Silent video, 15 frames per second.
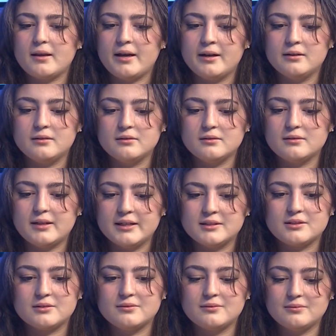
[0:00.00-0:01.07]
And
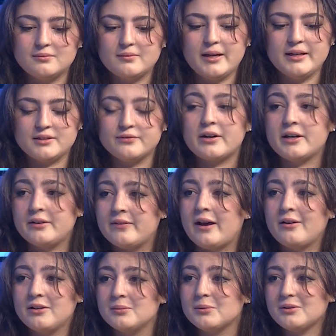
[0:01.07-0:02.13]
it's very
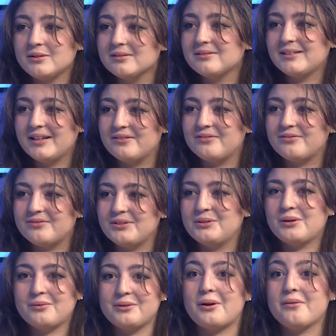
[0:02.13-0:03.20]
valuable. If you
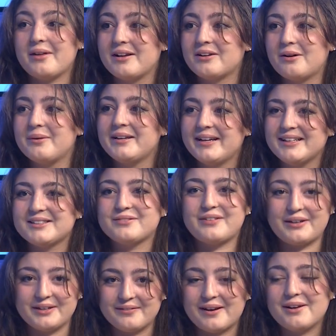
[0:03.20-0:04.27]
don't know that going in, it's
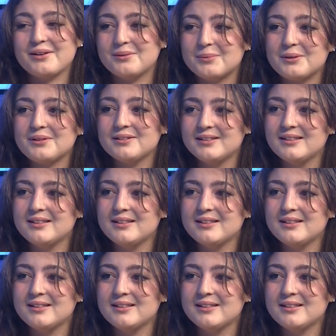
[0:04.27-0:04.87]
very valuable.